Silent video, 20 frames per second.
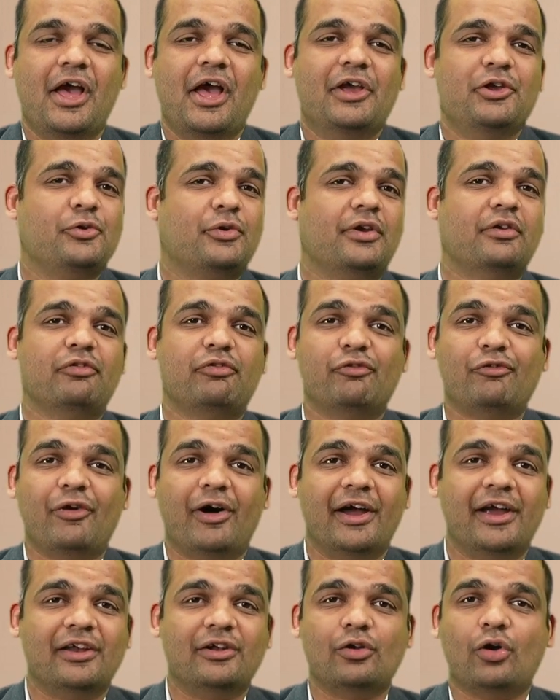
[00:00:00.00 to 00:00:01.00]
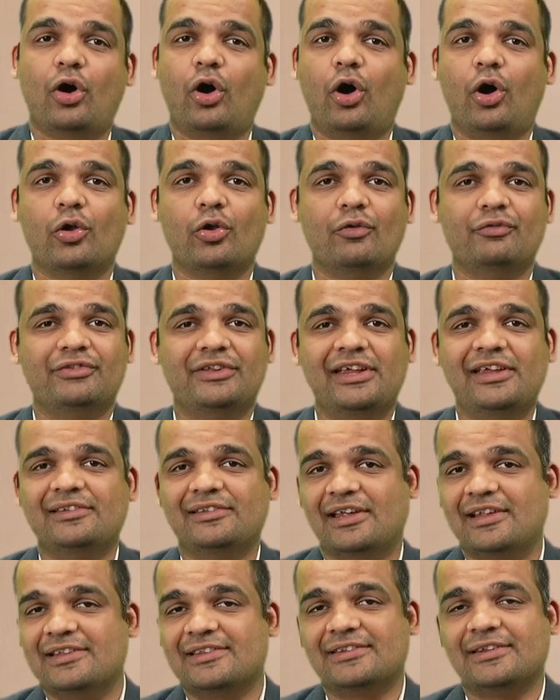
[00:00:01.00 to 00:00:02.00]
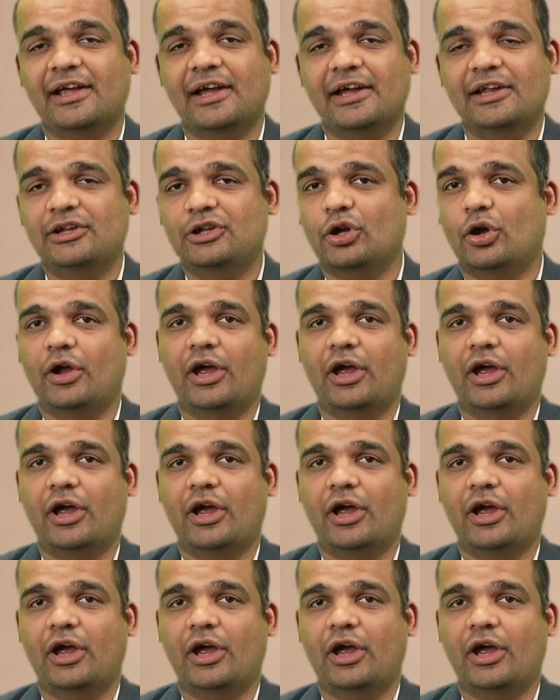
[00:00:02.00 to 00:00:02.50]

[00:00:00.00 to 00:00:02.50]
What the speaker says: You can find all of these inside your